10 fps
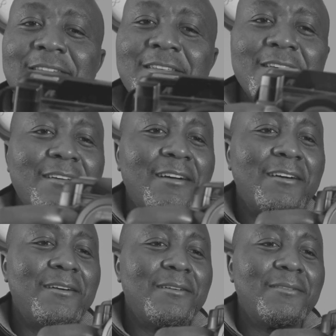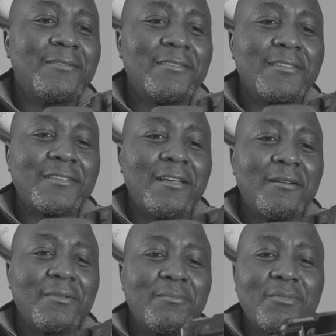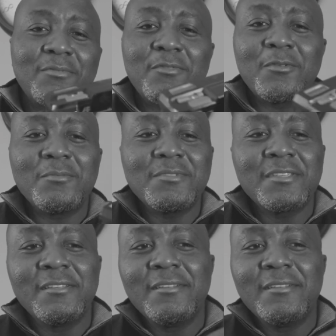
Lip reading: see how this camera performs.